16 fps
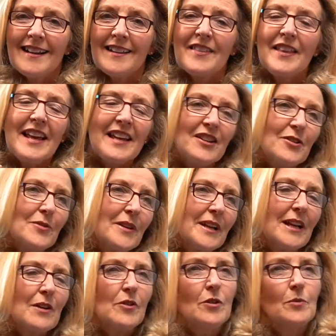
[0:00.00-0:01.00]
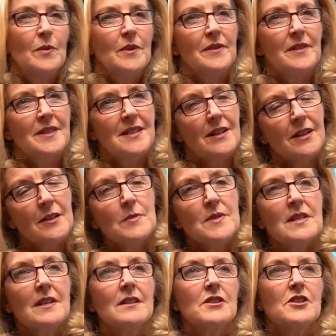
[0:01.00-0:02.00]
Then you carry on with the time
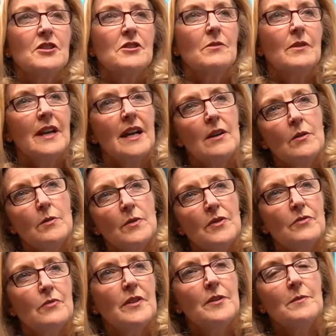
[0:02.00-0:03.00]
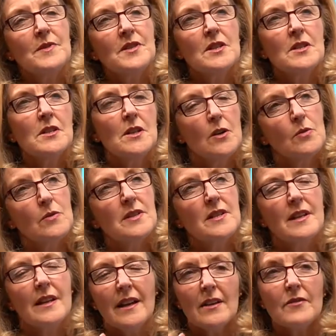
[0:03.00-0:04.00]
signature, you carry on with rhythms and notes
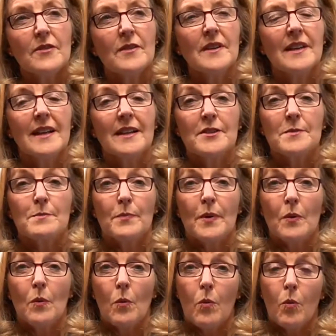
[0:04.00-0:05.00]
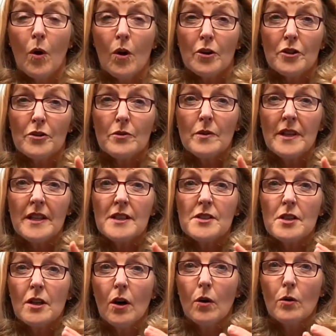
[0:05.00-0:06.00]
and everything else. But what you need
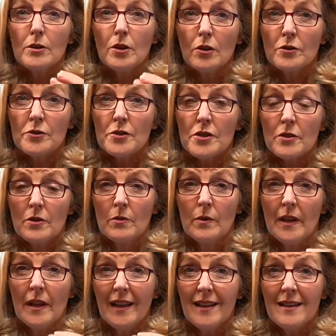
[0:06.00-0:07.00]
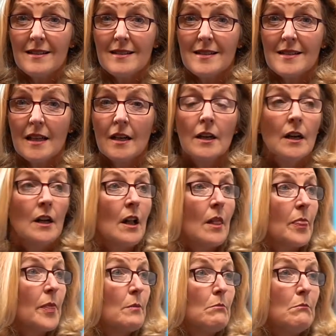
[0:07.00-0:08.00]
to hold on to is
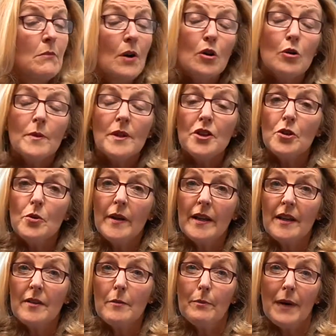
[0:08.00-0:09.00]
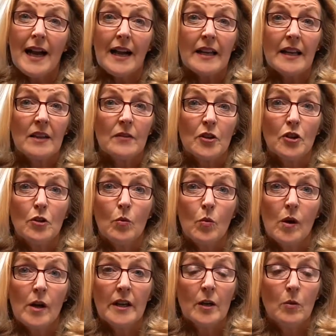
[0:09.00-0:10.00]
the moment you hear the backing that you're
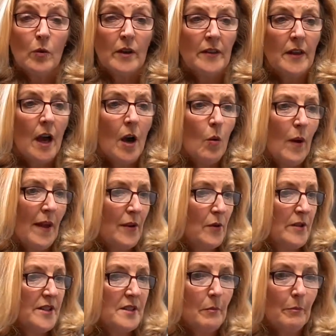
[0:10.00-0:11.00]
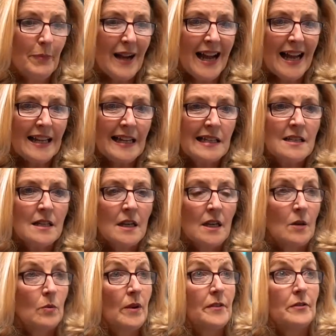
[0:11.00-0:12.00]
working with, whether it's a band,
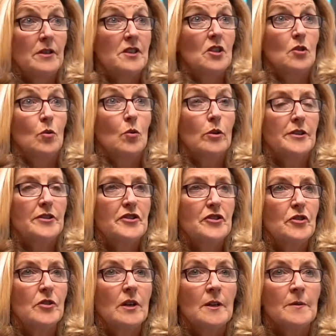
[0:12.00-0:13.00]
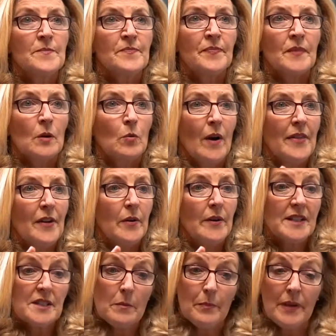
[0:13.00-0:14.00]
whether it's an orchestra, whether
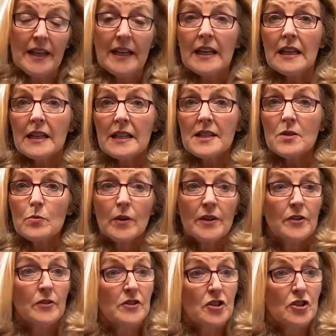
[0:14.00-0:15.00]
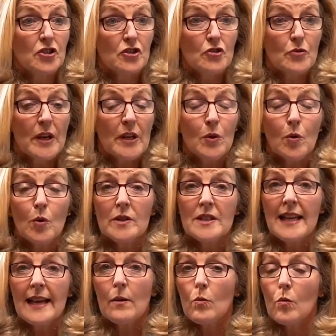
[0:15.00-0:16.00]
it's a pianist, whether it's a string
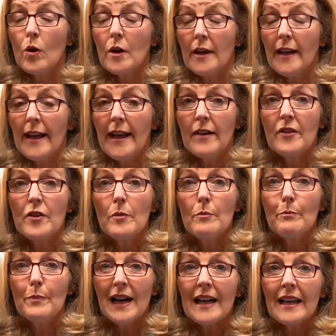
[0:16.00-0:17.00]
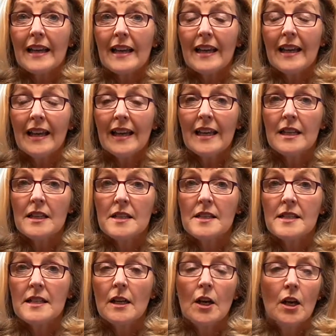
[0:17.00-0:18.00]
quartet, whatever the backing
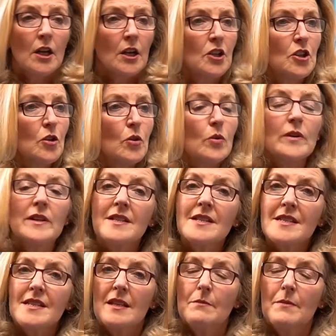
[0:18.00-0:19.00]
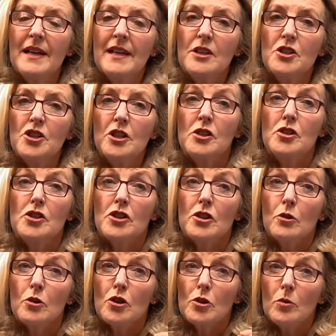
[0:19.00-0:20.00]
is, you're in C major. So
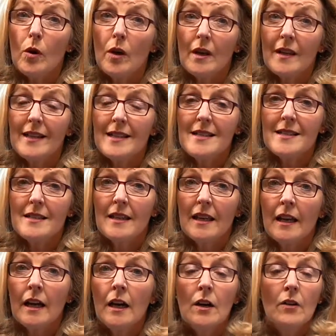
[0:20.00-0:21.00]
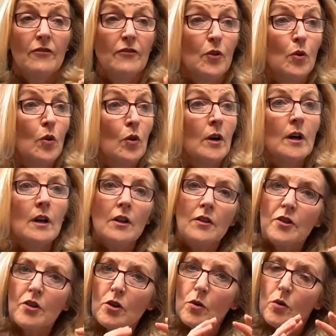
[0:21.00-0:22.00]
you are listening for
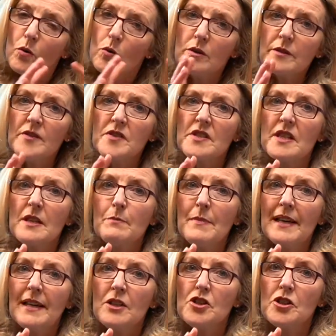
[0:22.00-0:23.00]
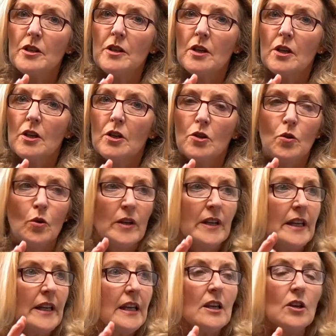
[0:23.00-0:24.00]
the chord of C major, your
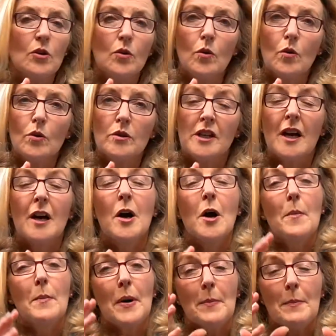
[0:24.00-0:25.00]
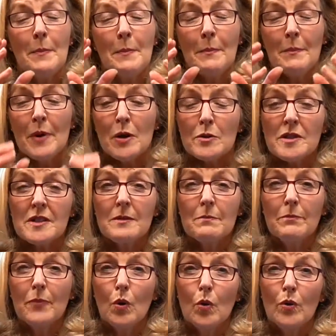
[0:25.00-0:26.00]
key chord, but most
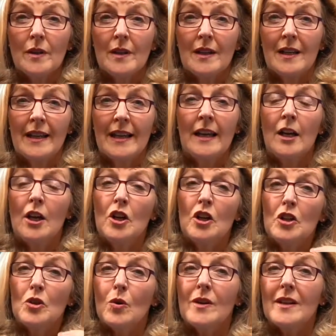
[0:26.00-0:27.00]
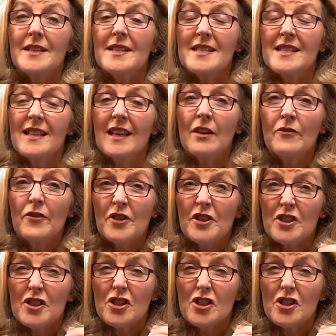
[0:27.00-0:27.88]
importantly, you're listening for the